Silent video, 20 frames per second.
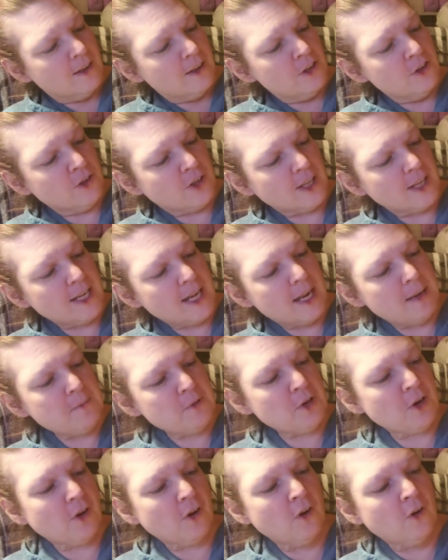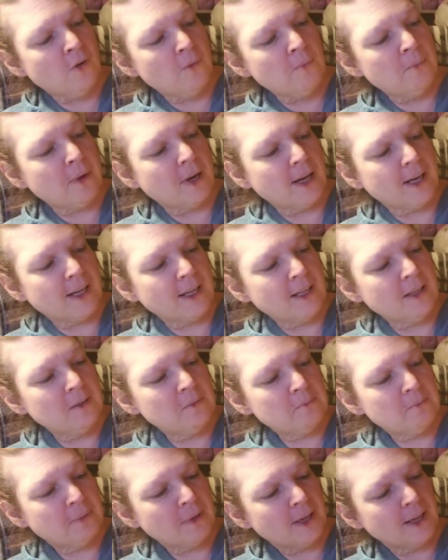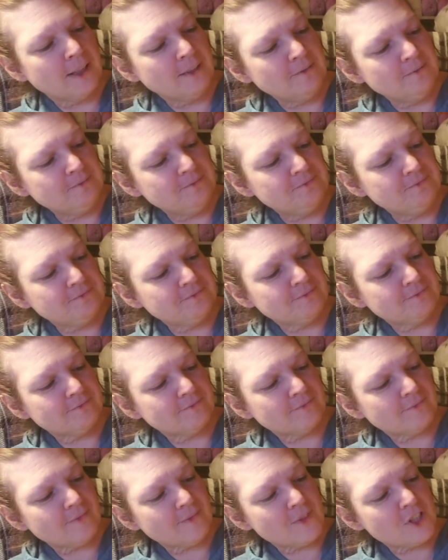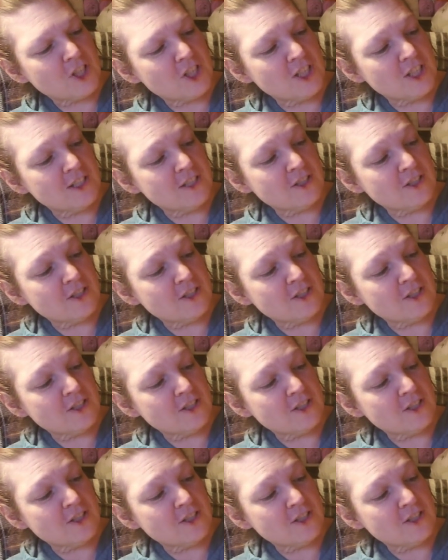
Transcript: You can name your own bunny, but she